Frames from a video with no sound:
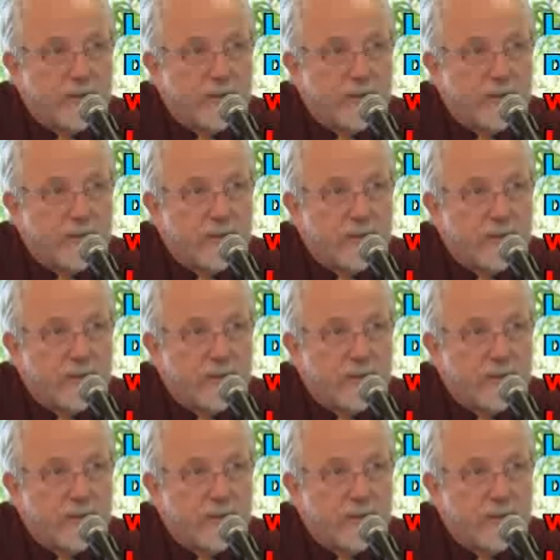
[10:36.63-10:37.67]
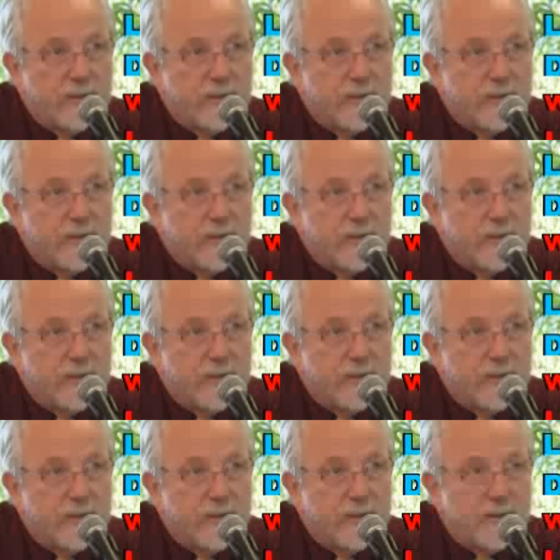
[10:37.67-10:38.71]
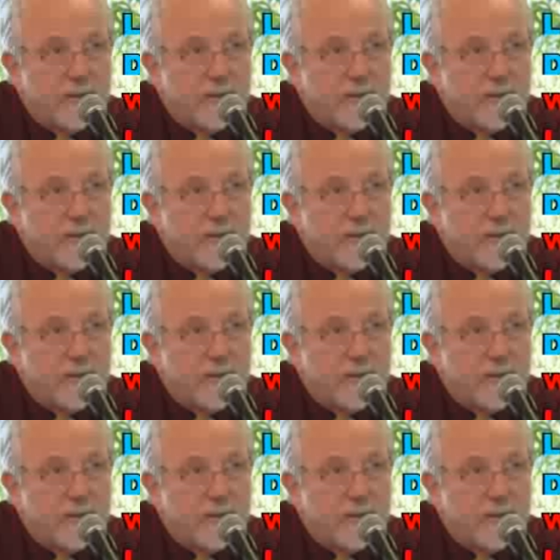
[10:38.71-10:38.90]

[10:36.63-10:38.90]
(not speaking)